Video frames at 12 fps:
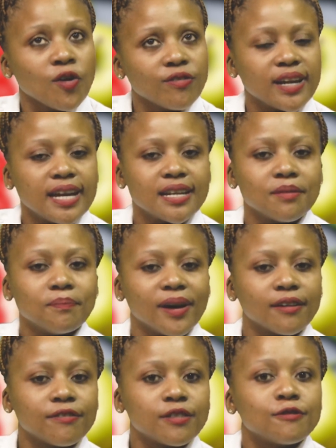over and
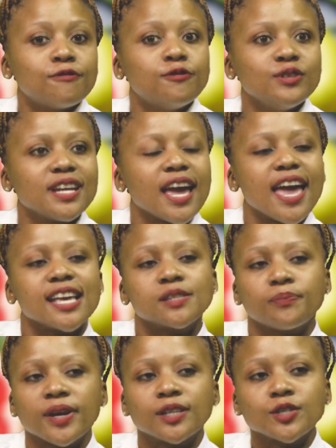above the food
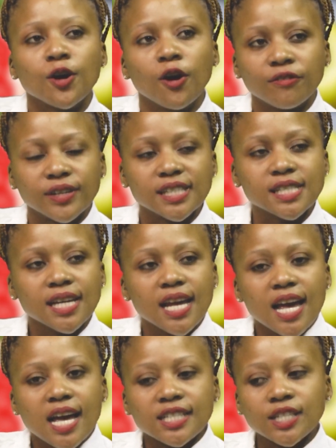aspect of it,
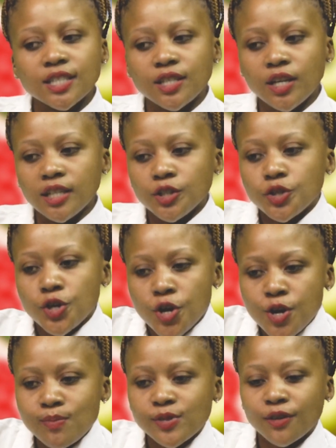just in
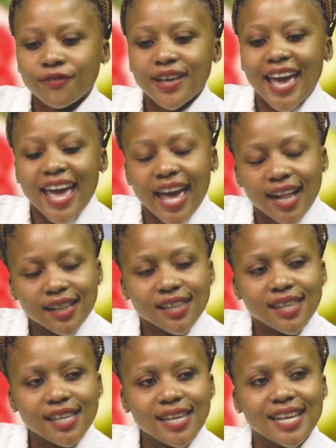terms of a
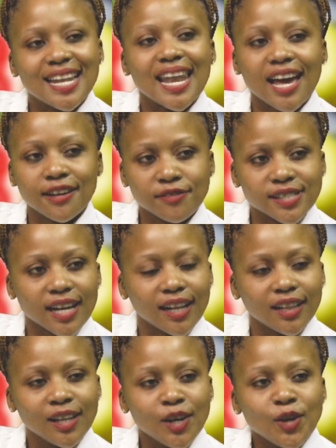healthy
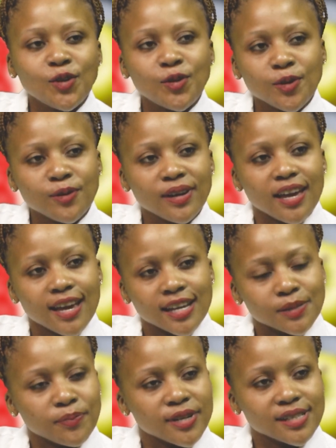lifestyle? Your
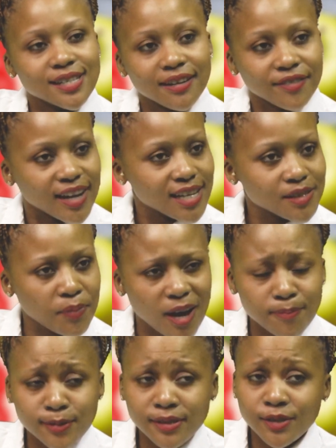expert advice,
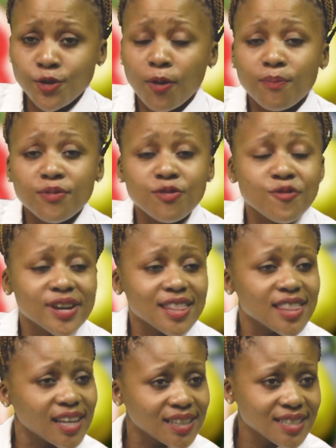perhaps top three
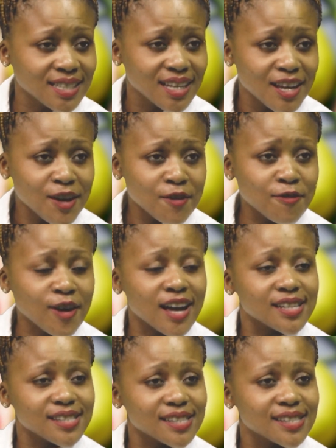things for
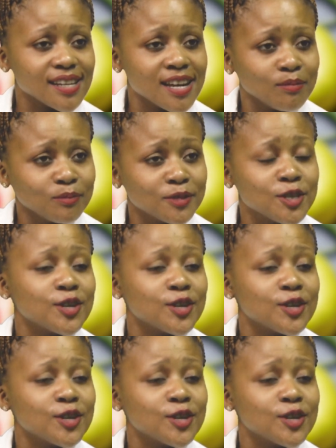us to